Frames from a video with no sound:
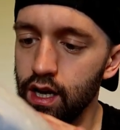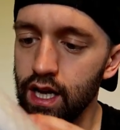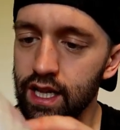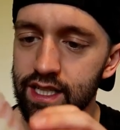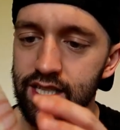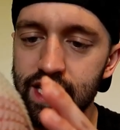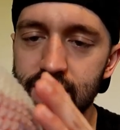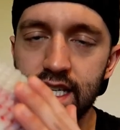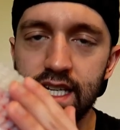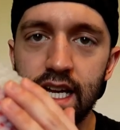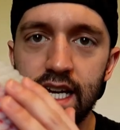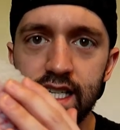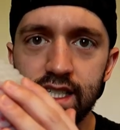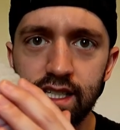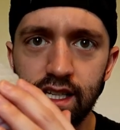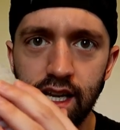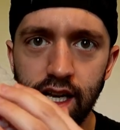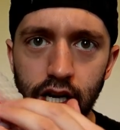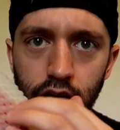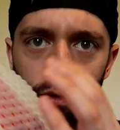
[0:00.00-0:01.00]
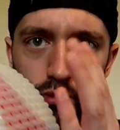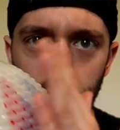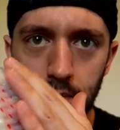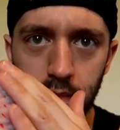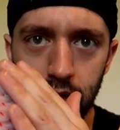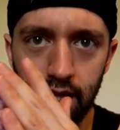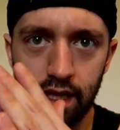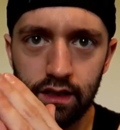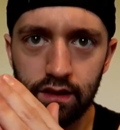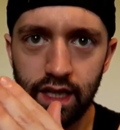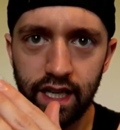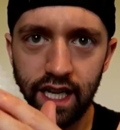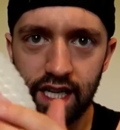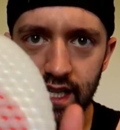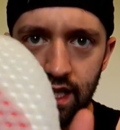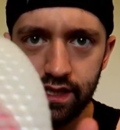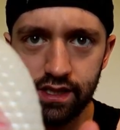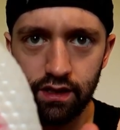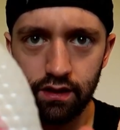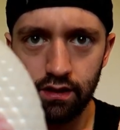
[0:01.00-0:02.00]
It's nice and grippy. Like, it
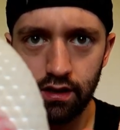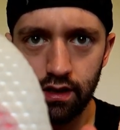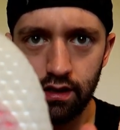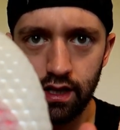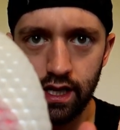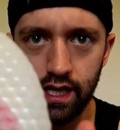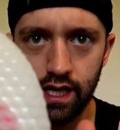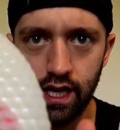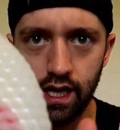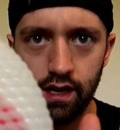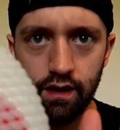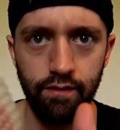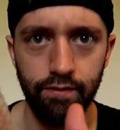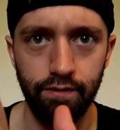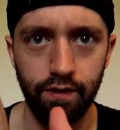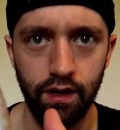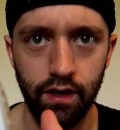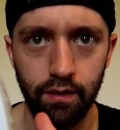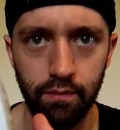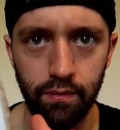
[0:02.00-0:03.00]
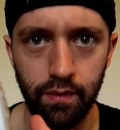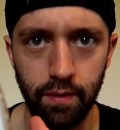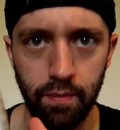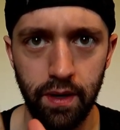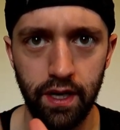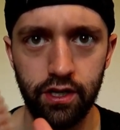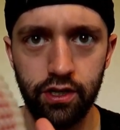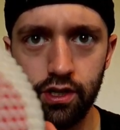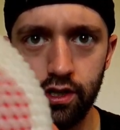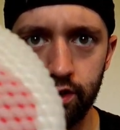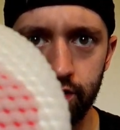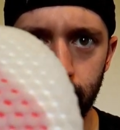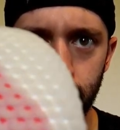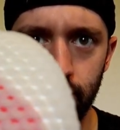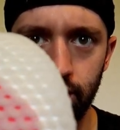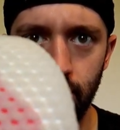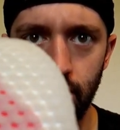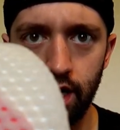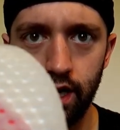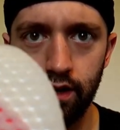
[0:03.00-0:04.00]
doesn't look like it from the pictures
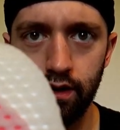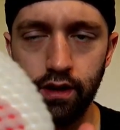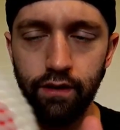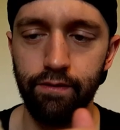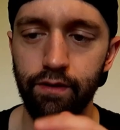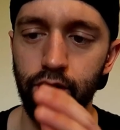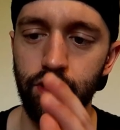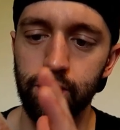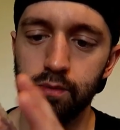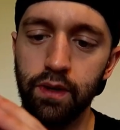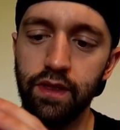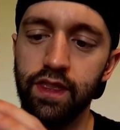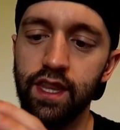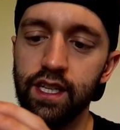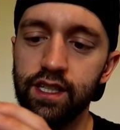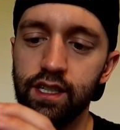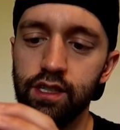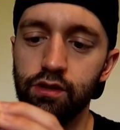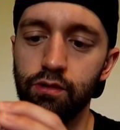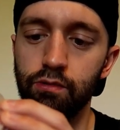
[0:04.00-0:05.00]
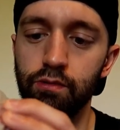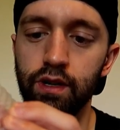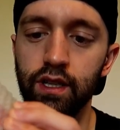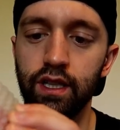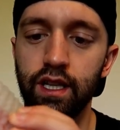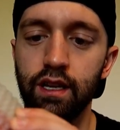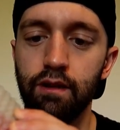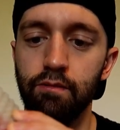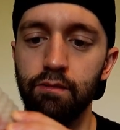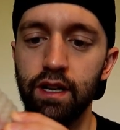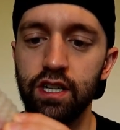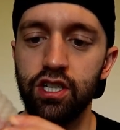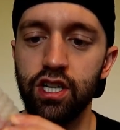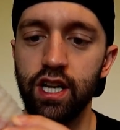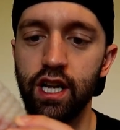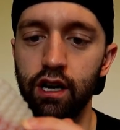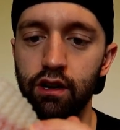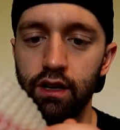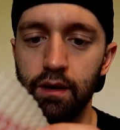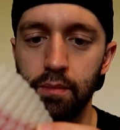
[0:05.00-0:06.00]
online or the photos, but this is really
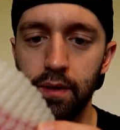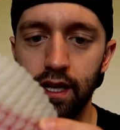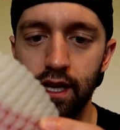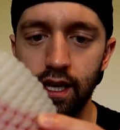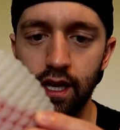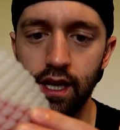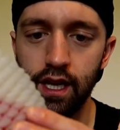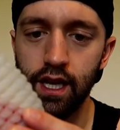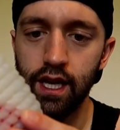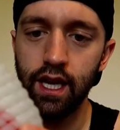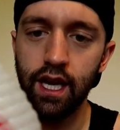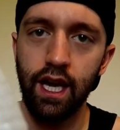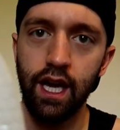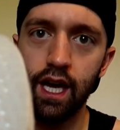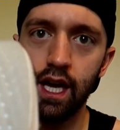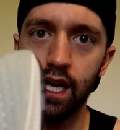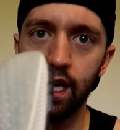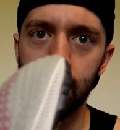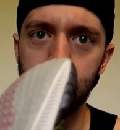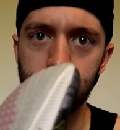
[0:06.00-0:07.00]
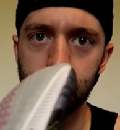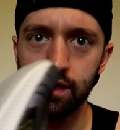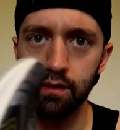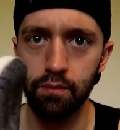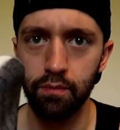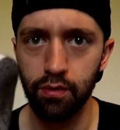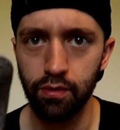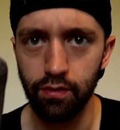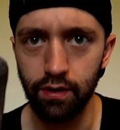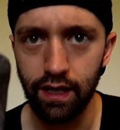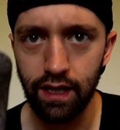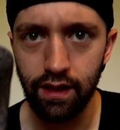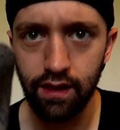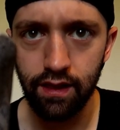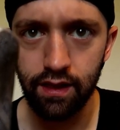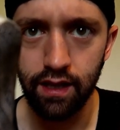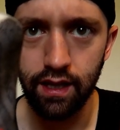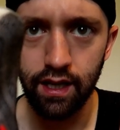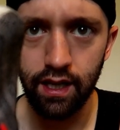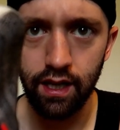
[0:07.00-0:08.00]
rigidy and grippy, and it's pretty
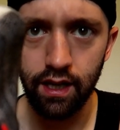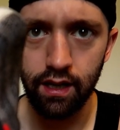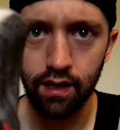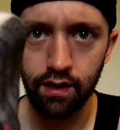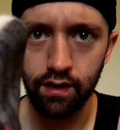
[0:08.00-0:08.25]
thick.